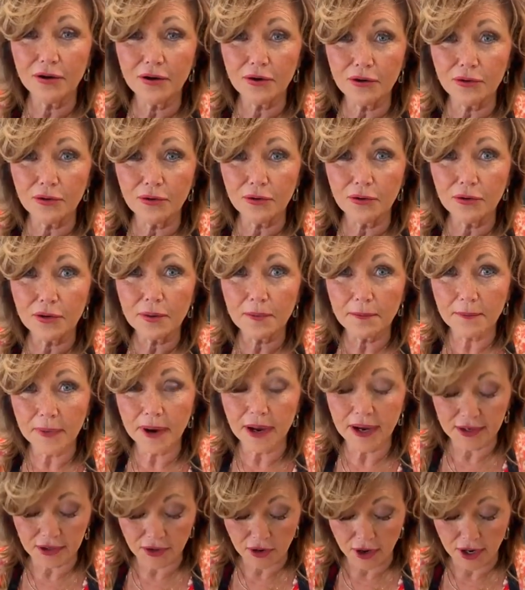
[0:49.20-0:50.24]
oh
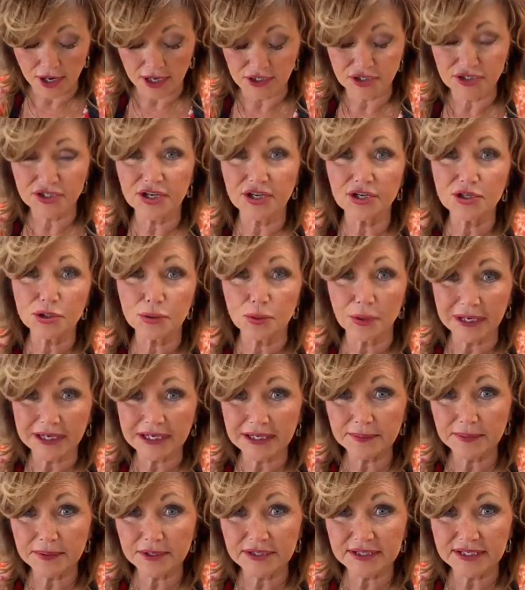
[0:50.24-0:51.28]
my gosh,
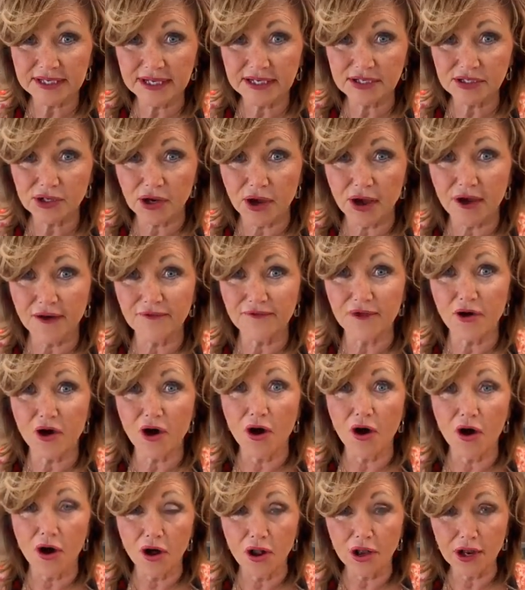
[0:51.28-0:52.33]
20% off
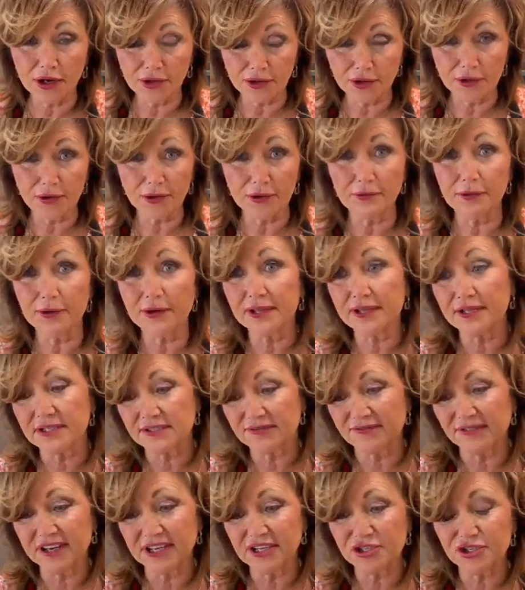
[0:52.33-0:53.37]
all our cookware
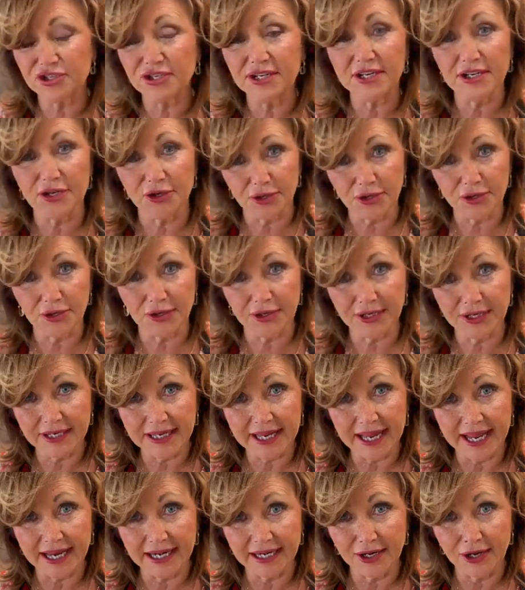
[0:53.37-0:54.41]
that's featured in our
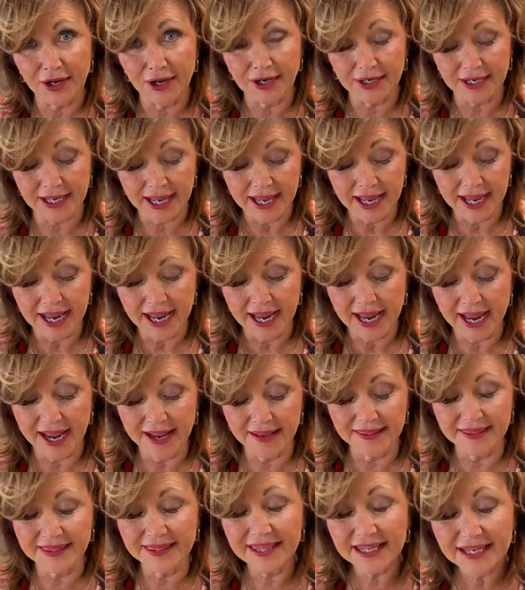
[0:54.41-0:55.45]
current catalog.
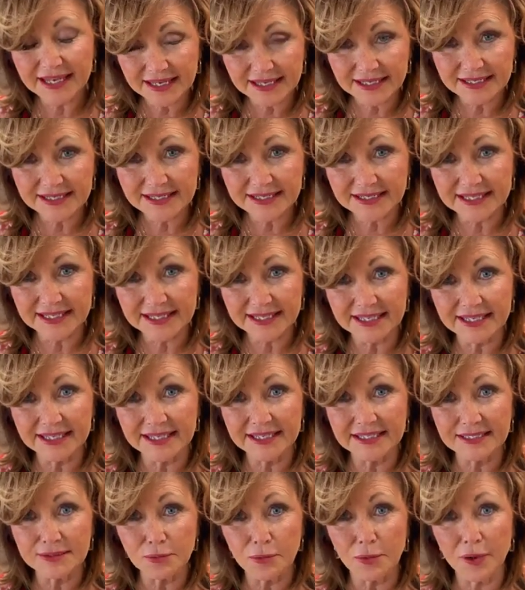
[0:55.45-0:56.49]
And this
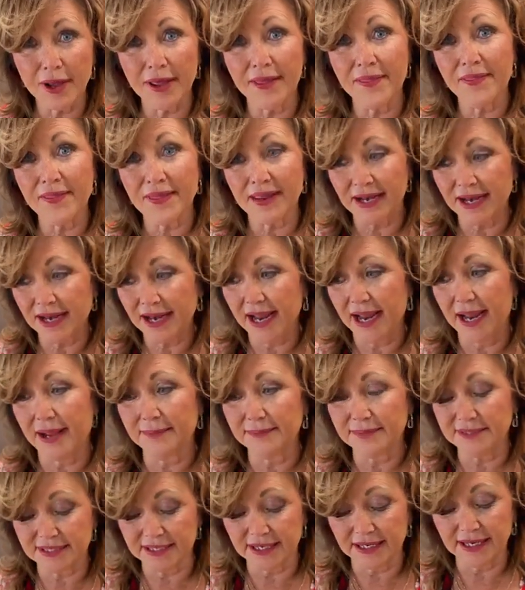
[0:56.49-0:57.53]
is one that I
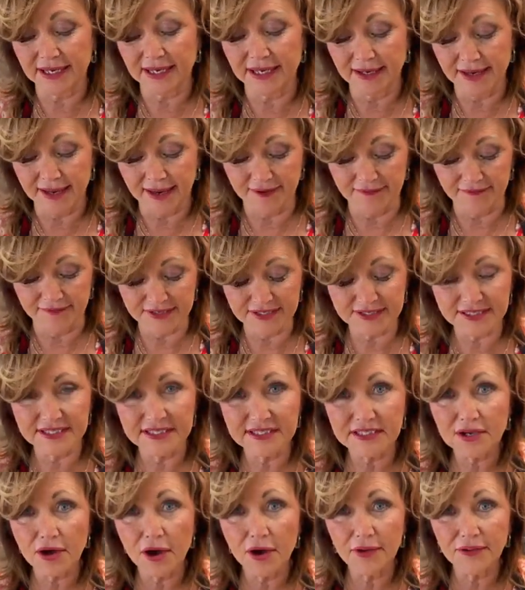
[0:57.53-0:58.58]
absolutely love. This
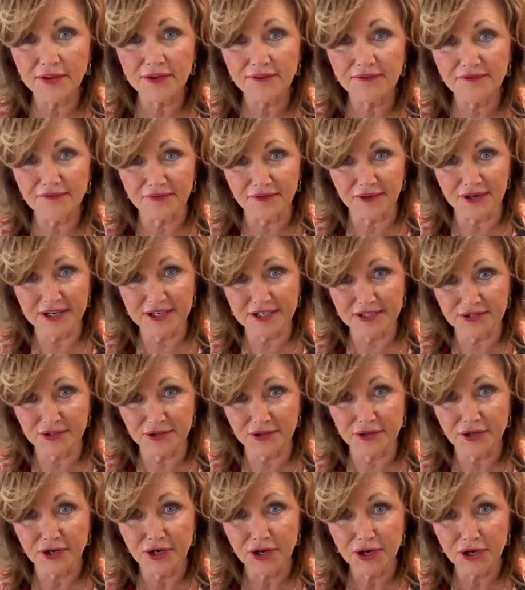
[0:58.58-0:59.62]
is called the
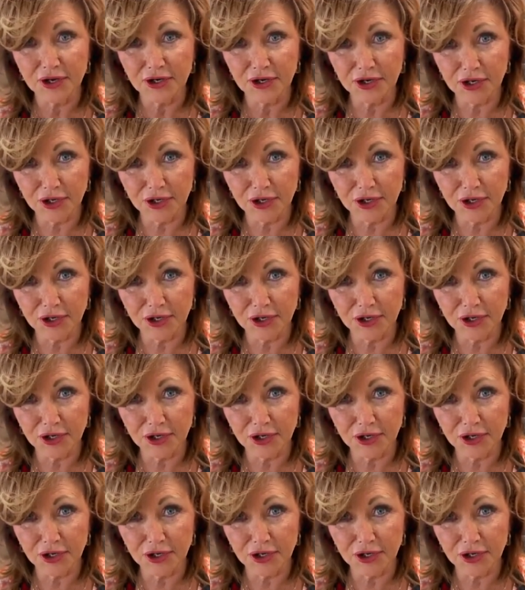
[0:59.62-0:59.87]
freezer